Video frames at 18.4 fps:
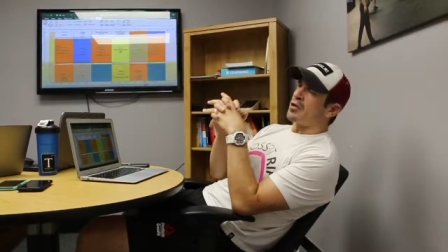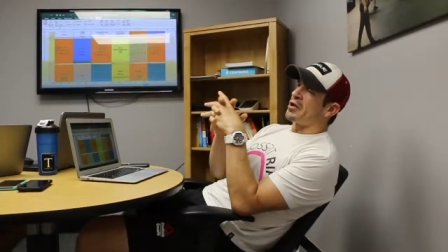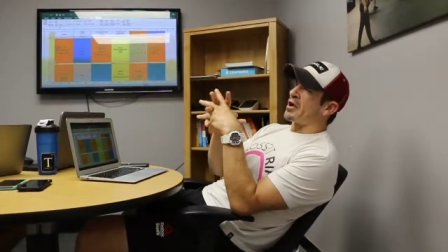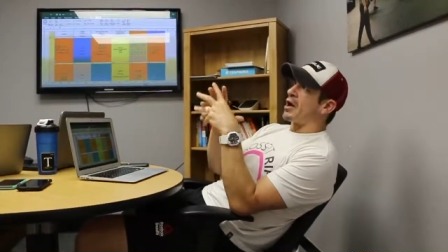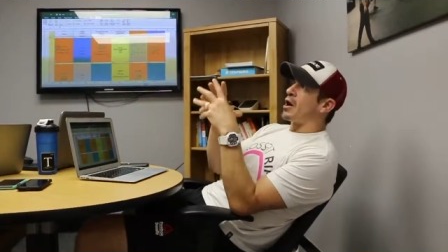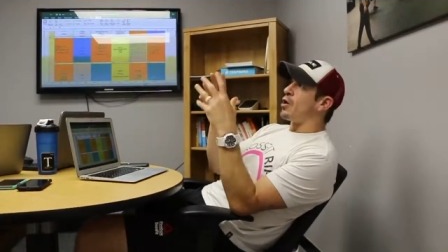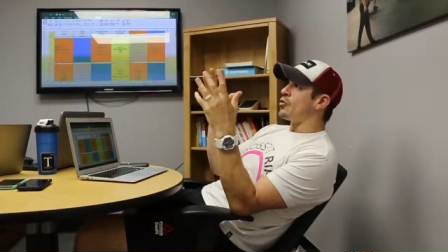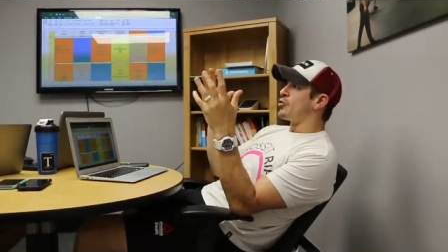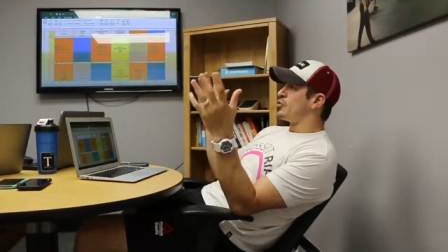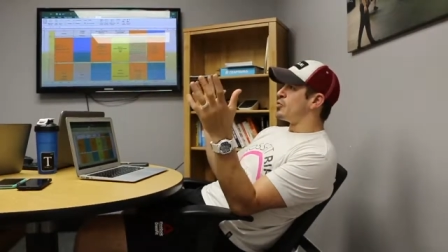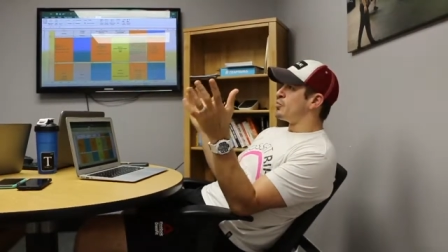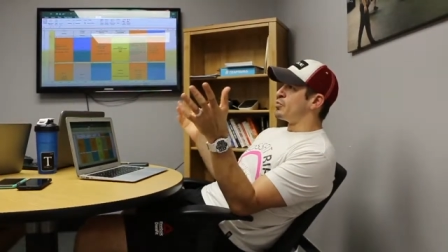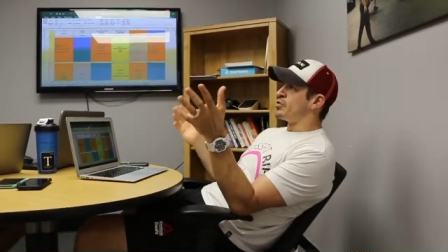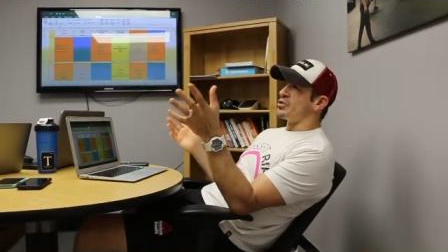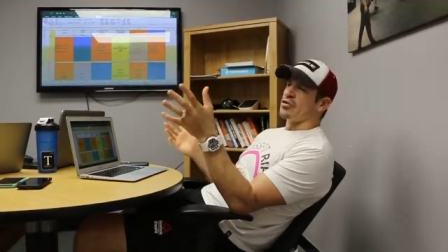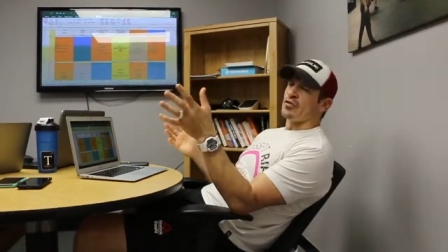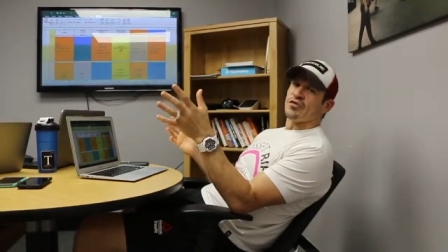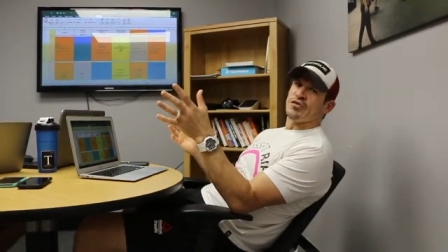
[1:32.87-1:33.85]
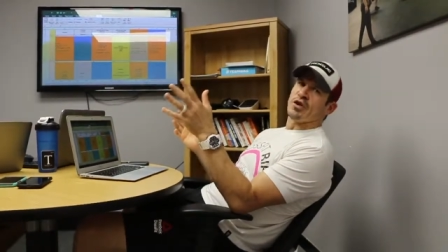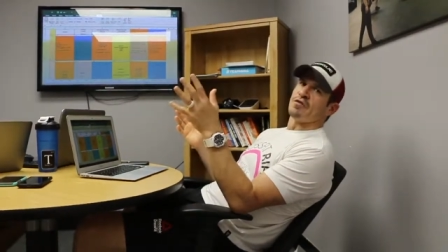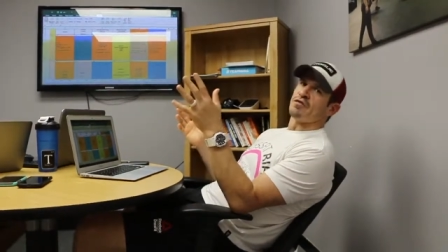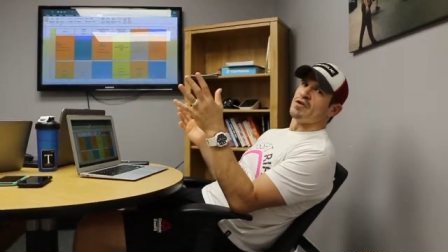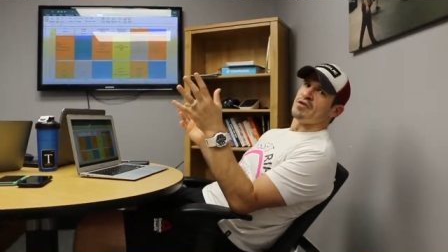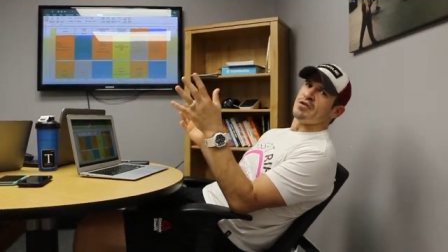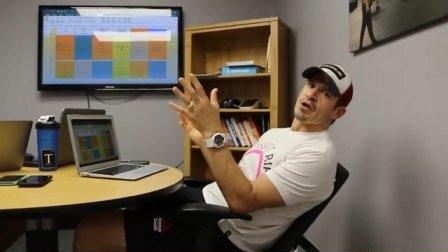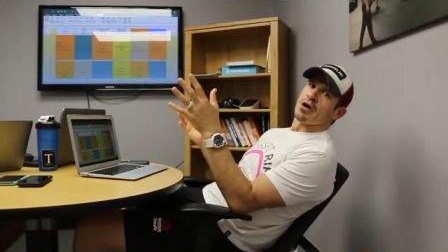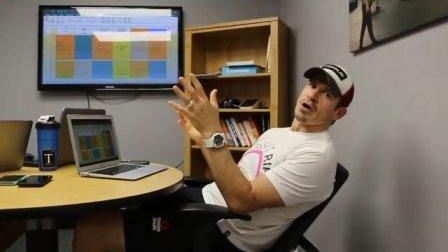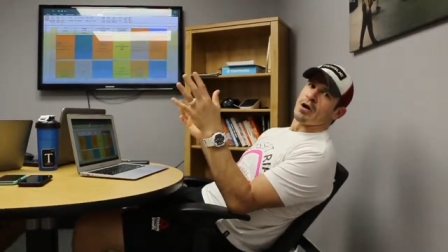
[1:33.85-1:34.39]
like how you put your stuff
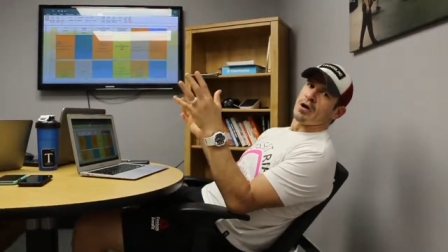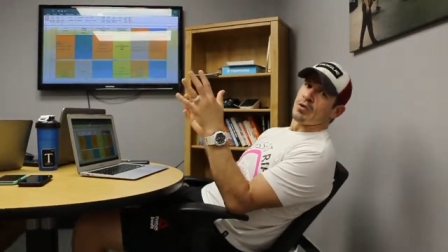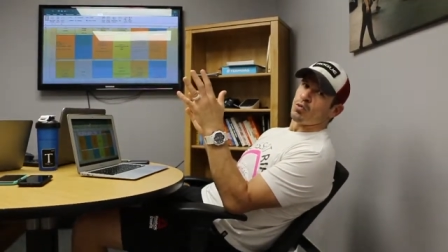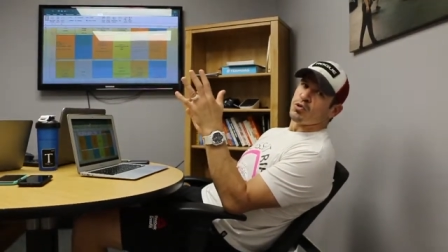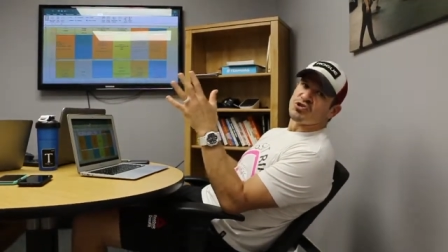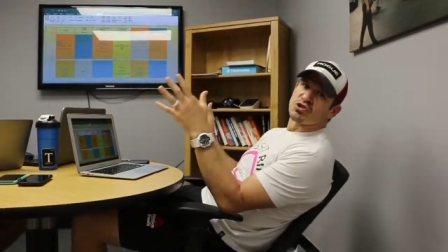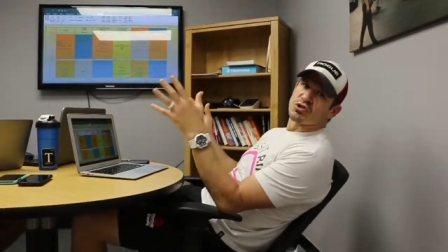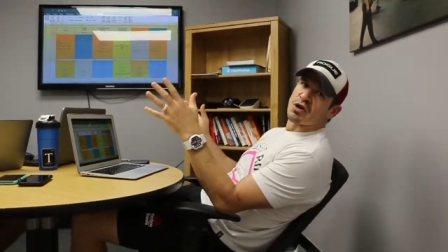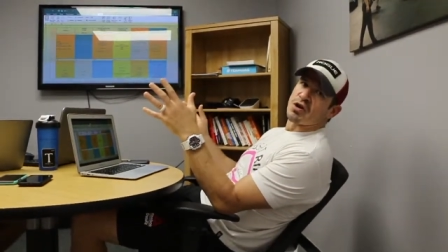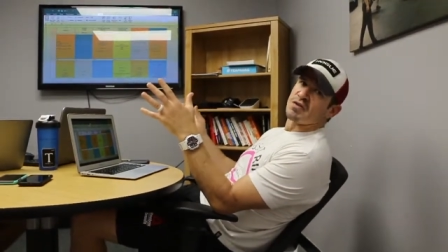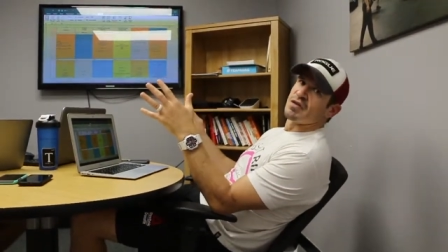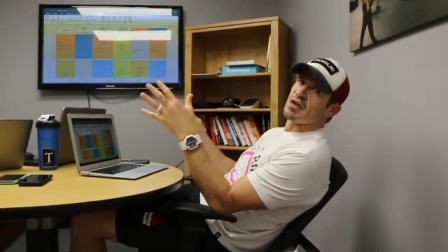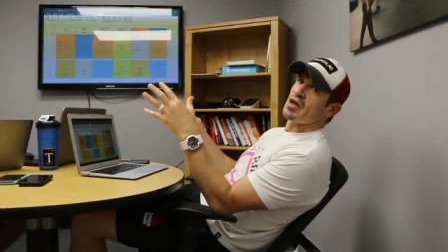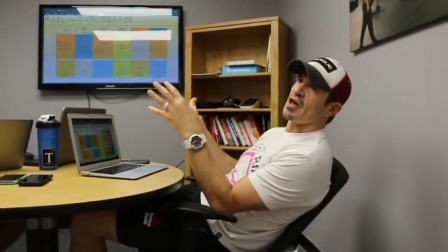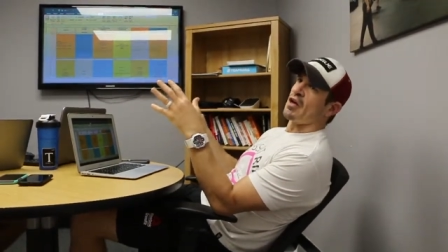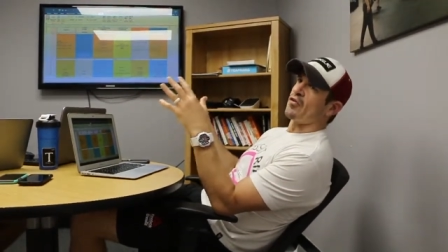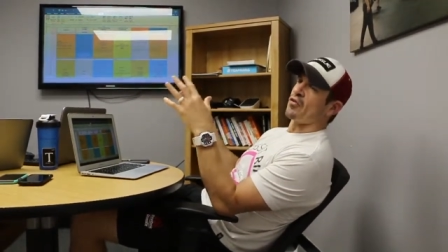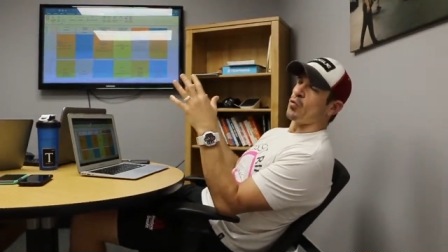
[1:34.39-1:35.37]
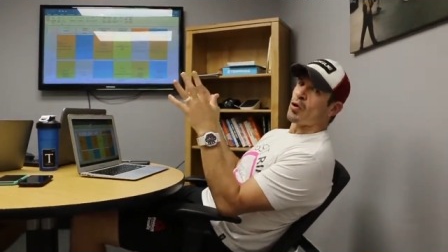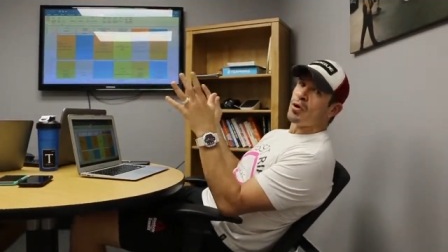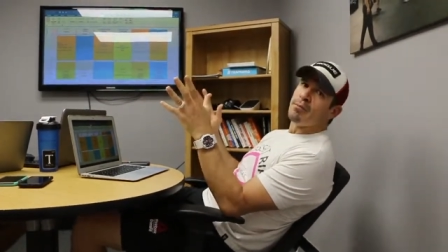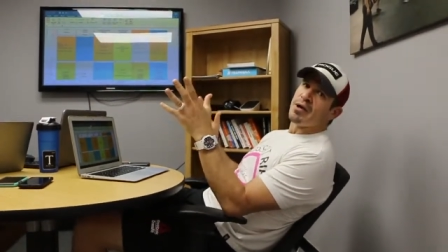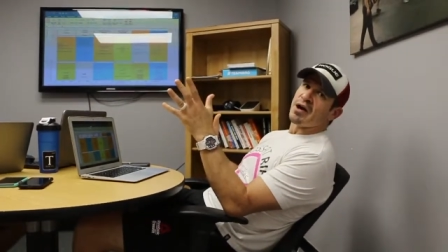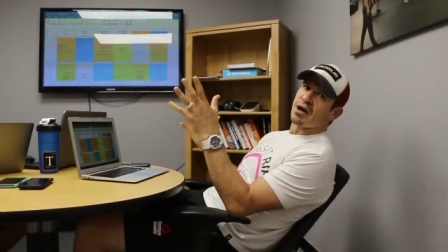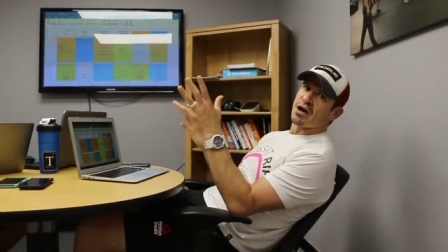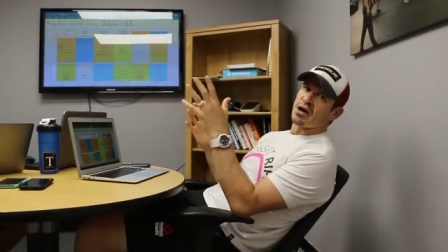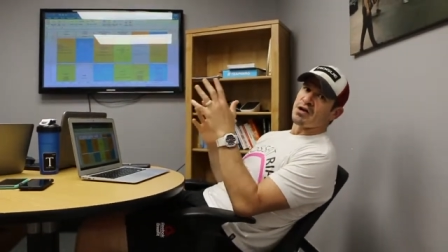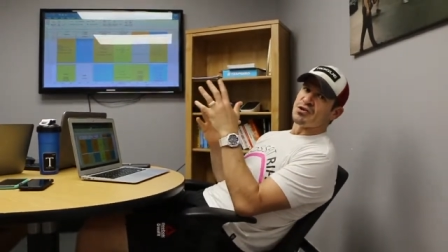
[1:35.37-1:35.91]
in there and what strength days and what
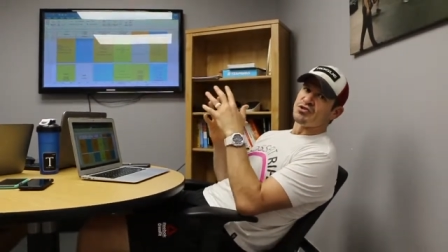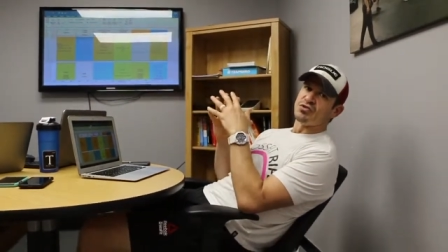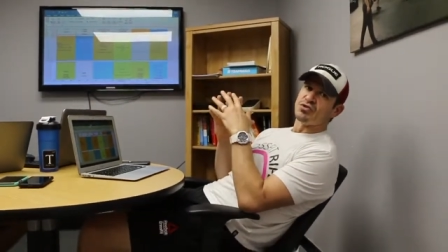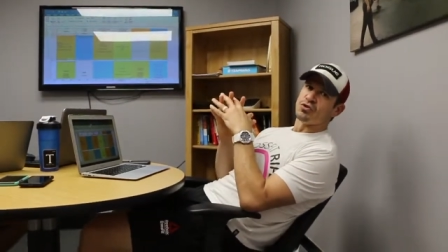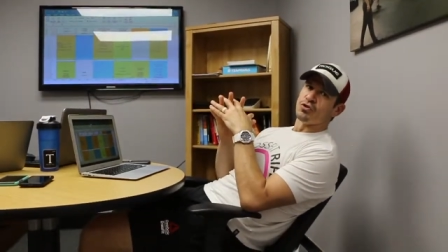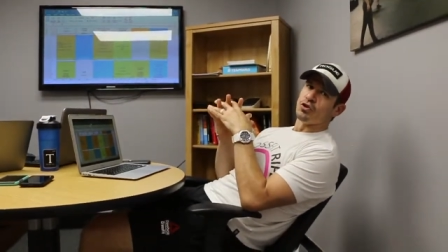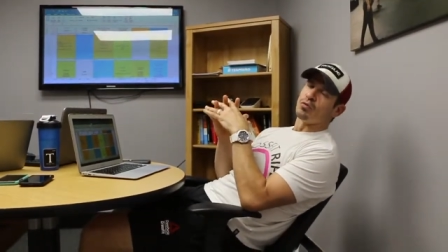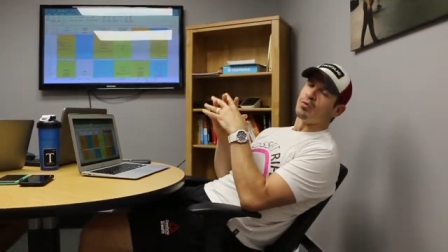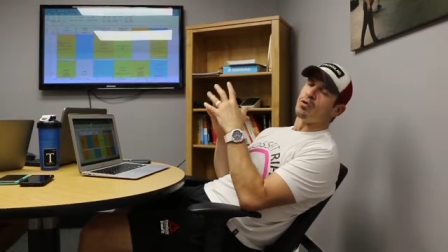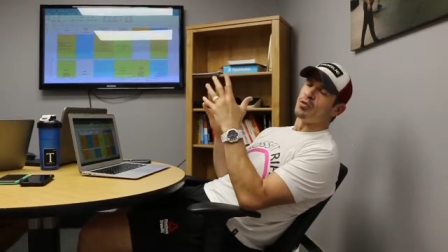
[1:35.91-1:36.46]
metcons you do,